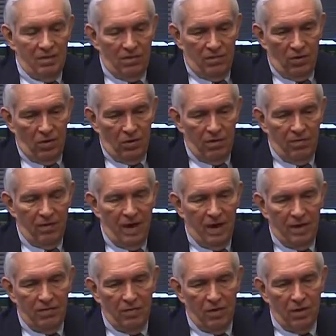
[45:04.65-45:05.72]
For
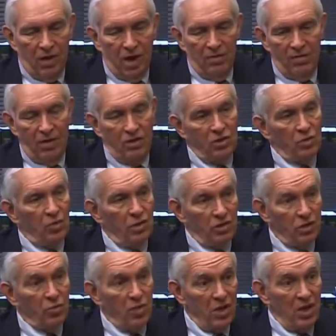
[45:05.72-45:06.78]
confidential
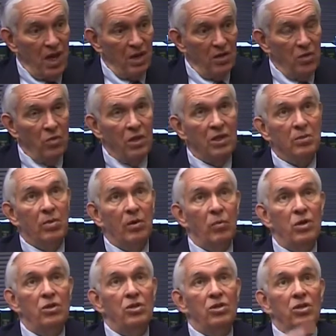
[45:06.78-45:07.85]
reasons, we can't do this, but
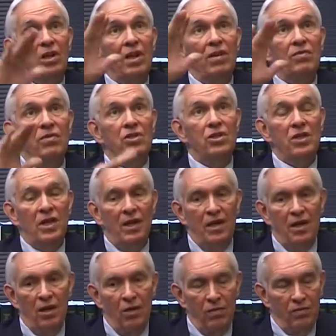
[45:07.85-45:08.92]
we just lift the
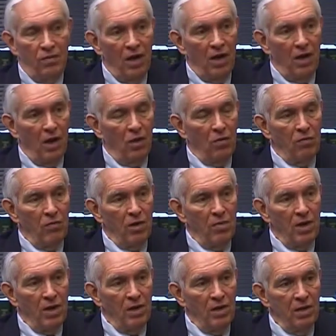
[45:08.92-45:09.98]
ceiling off our law firm
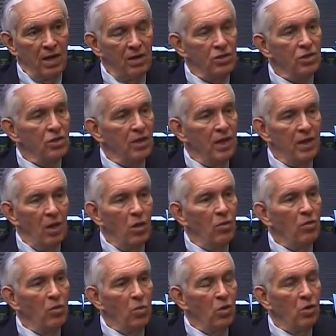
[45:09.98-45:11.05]
here and just let
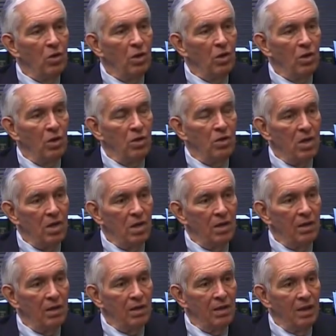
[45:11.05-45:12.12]
all the world look
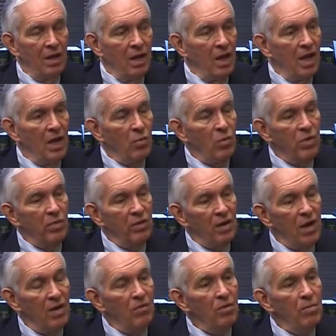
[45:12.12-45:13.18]
in, and we would
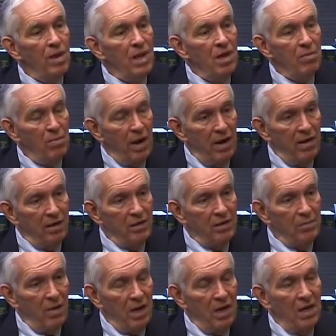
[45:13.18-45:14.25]
never be
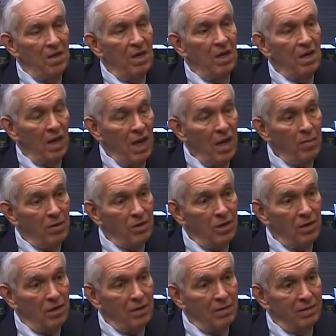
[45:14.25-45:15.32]
embarrassed by anything that happens here,